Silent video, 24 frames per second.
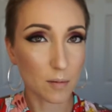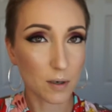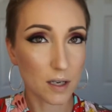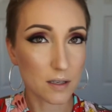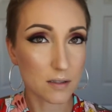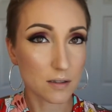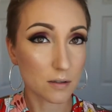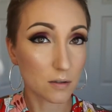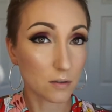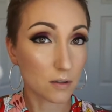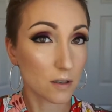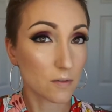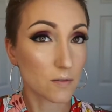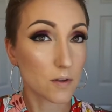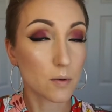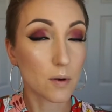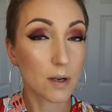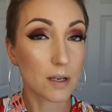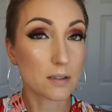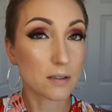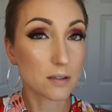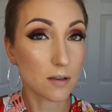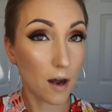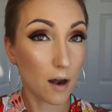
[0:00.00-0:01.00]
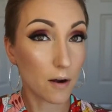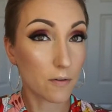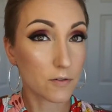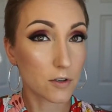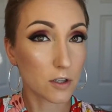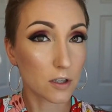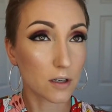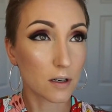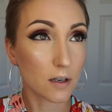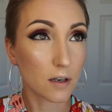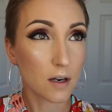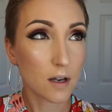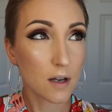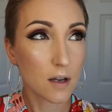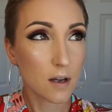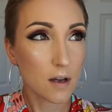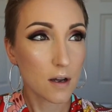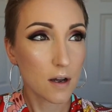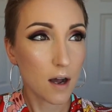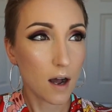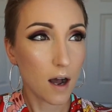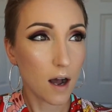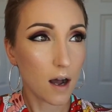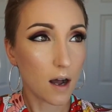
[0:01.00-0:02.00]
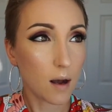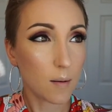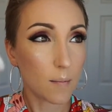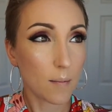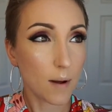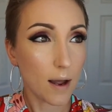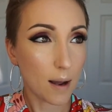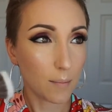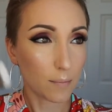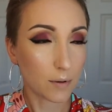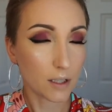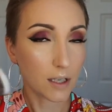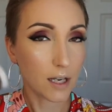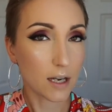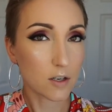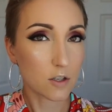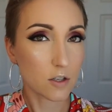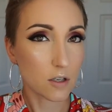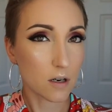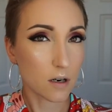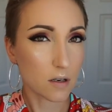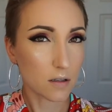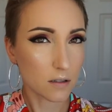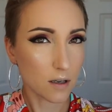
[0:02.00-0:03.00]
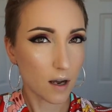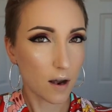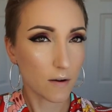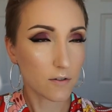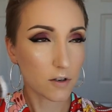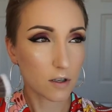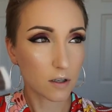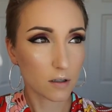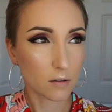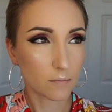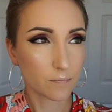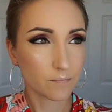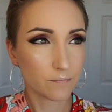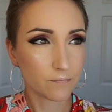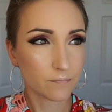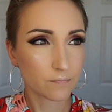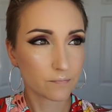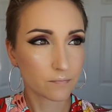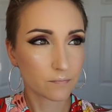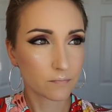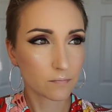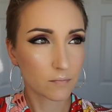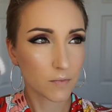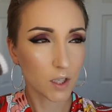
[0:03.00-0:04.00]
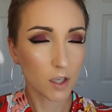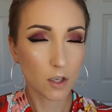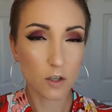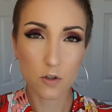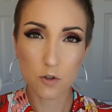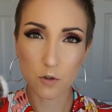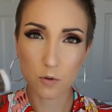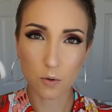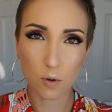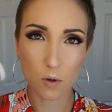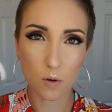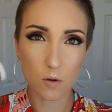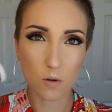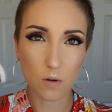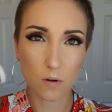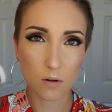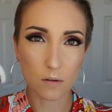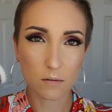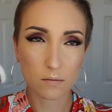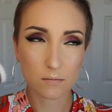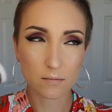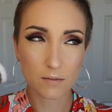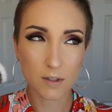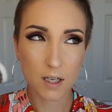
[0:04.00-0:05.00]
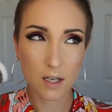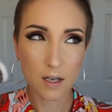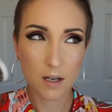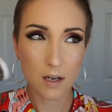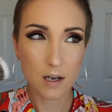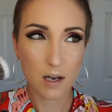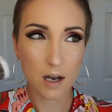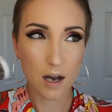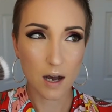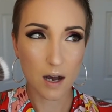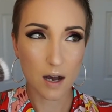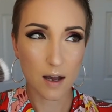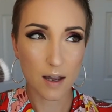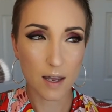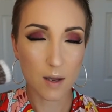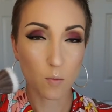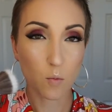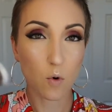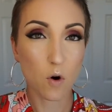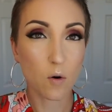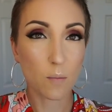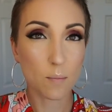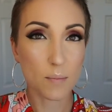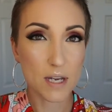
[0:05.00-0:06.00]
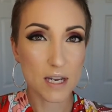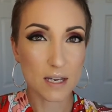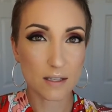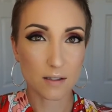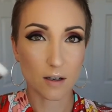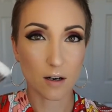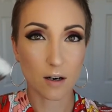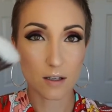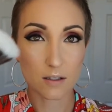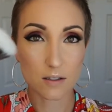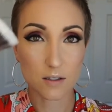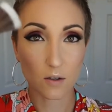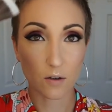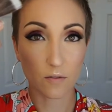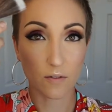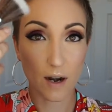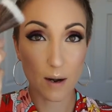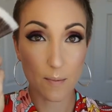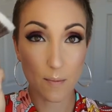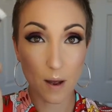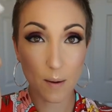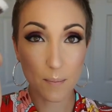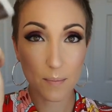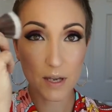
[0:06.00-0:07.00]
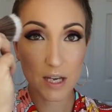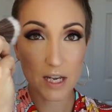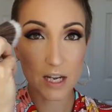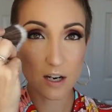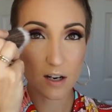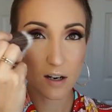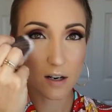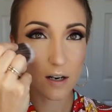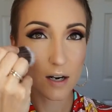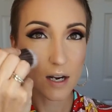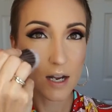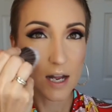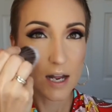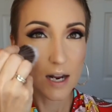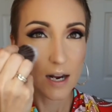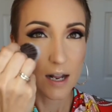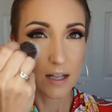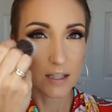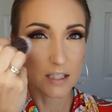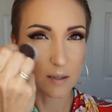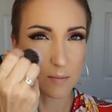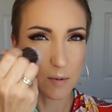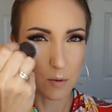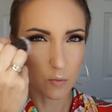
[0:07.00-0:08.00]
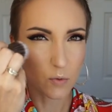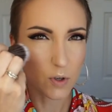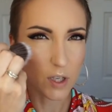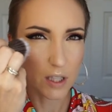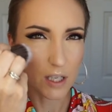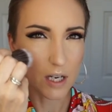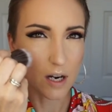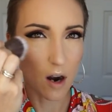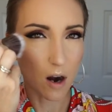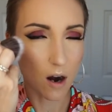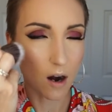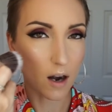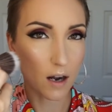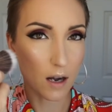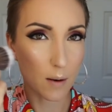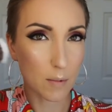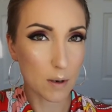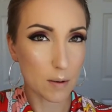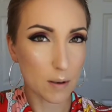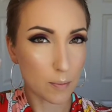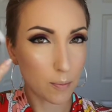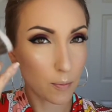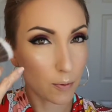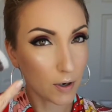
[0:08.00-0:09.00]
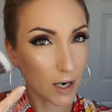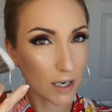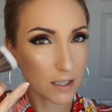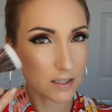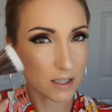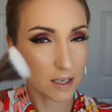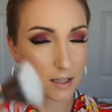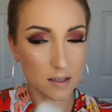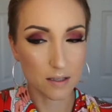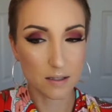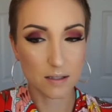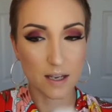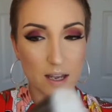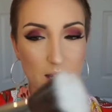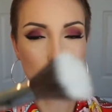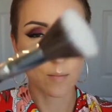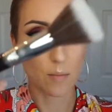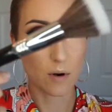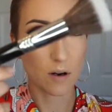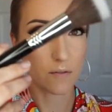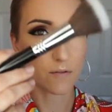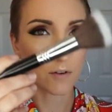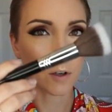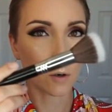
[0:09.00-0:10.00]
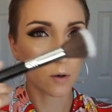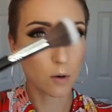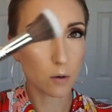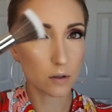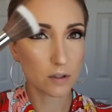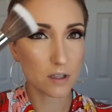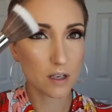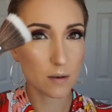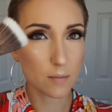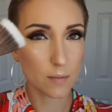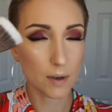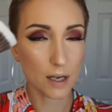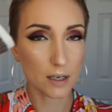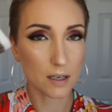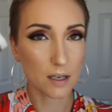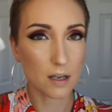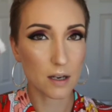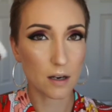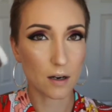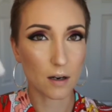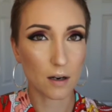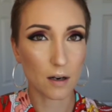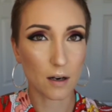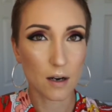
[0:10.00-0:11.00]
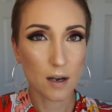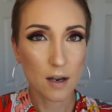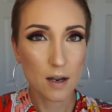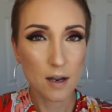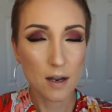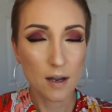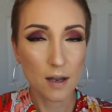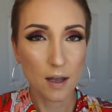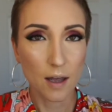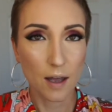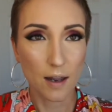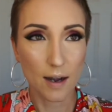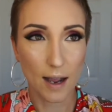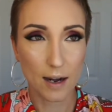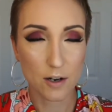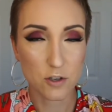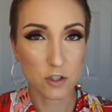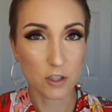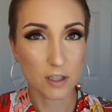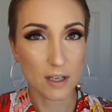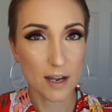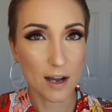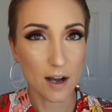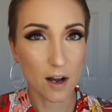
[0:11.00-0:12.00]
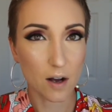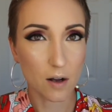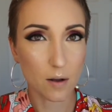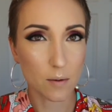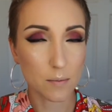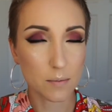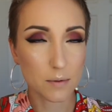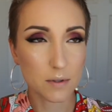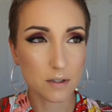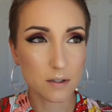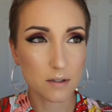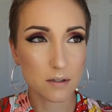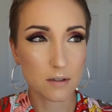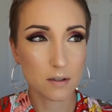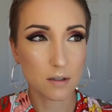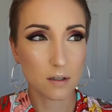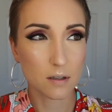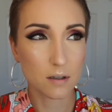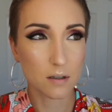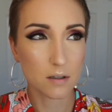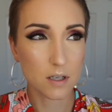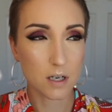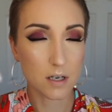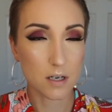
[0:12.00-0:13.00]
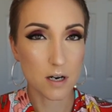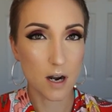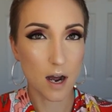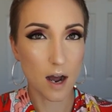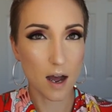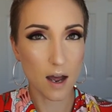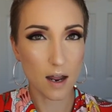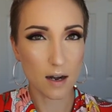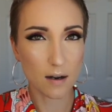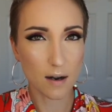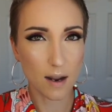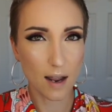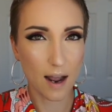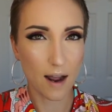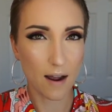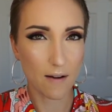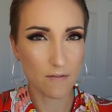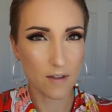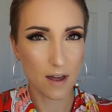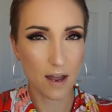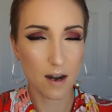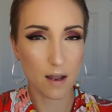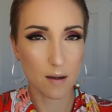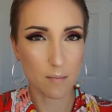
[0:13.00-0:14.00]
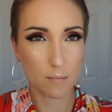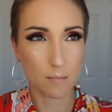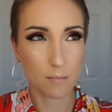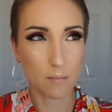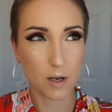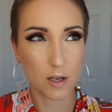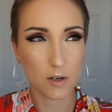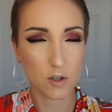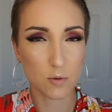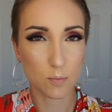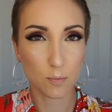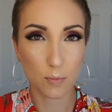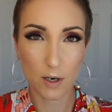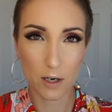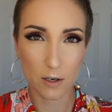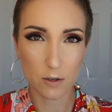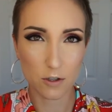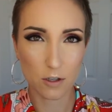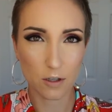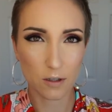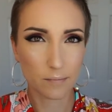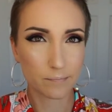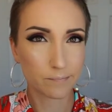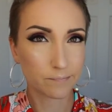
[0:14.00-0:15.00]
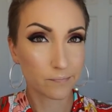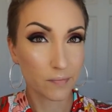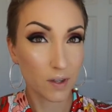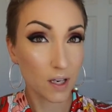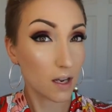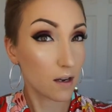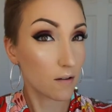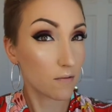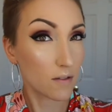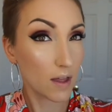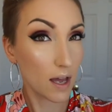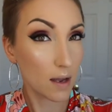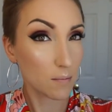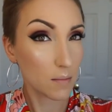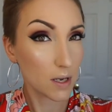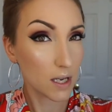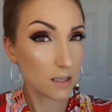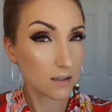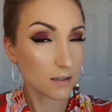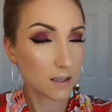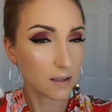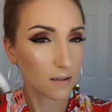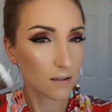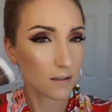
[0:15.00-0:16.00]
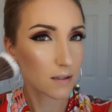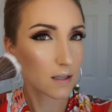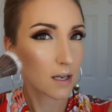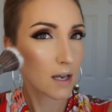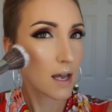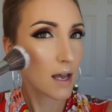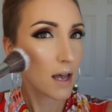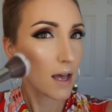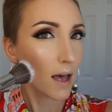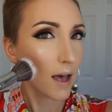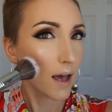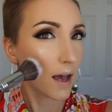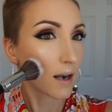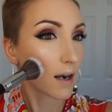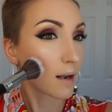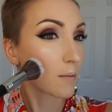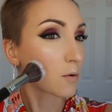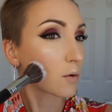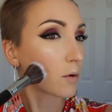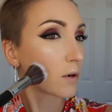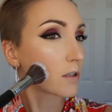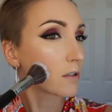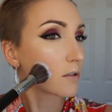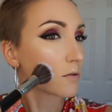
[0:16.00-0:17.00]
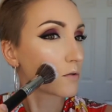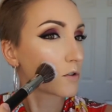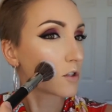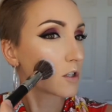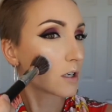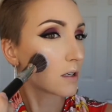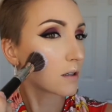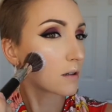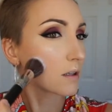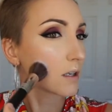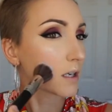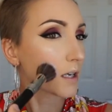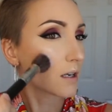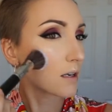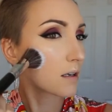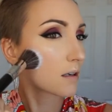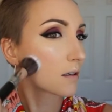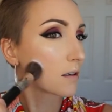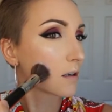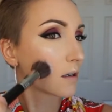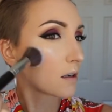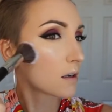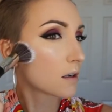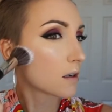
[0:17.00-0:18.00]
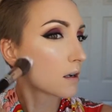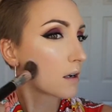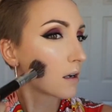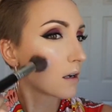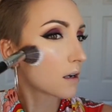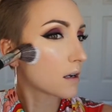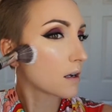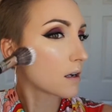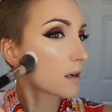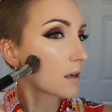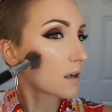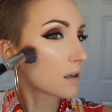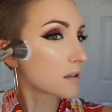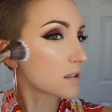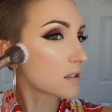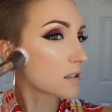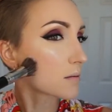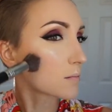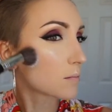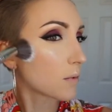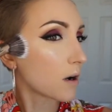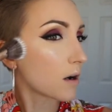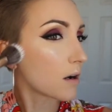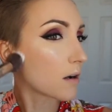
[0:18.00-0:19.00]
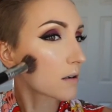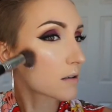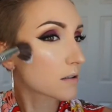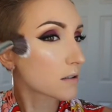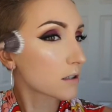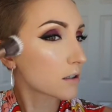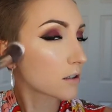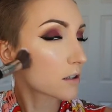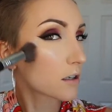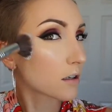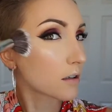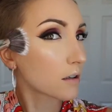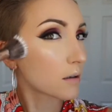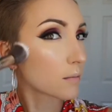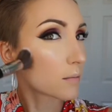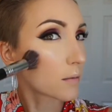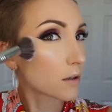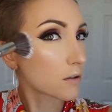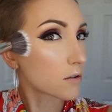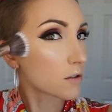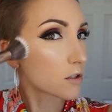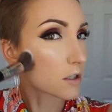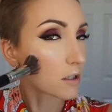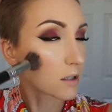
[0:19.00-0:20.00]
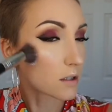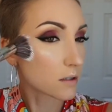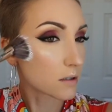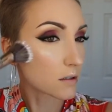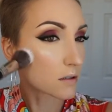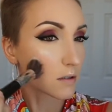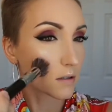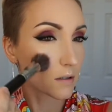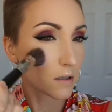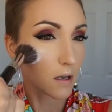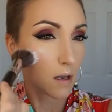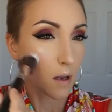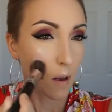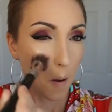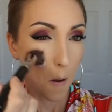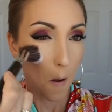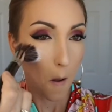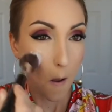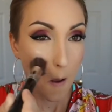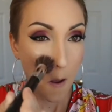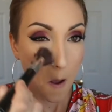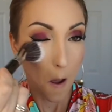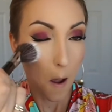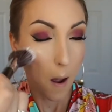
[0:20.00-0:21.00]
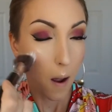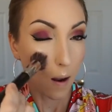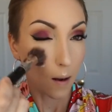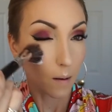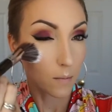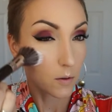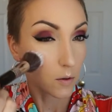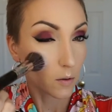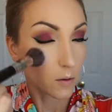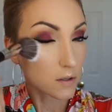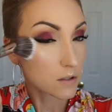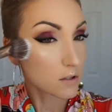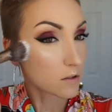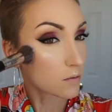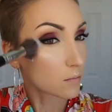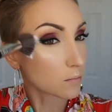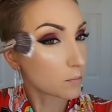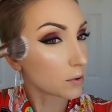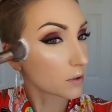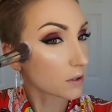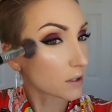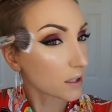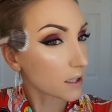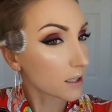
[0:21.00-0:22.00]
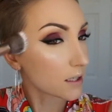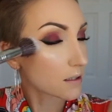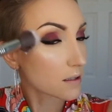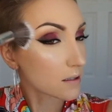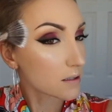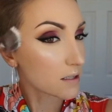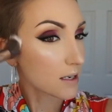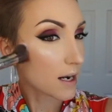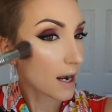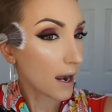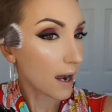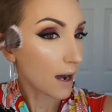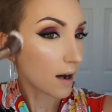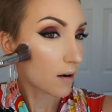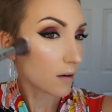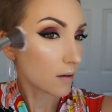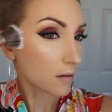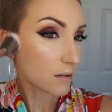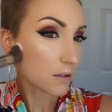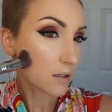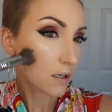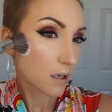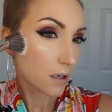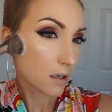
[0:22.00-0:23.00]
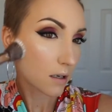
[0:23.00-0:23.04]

because it'll give you a softer application and a softer control. It won't be as hard. So if I'm up here, it's gonna be really hard. I'm gonna be pressing the skin, but if you're holding it back here, it actually helps to not have that much pressure, if that makes sense. And I'm going to gently, in small circular motions, I'm going to blend out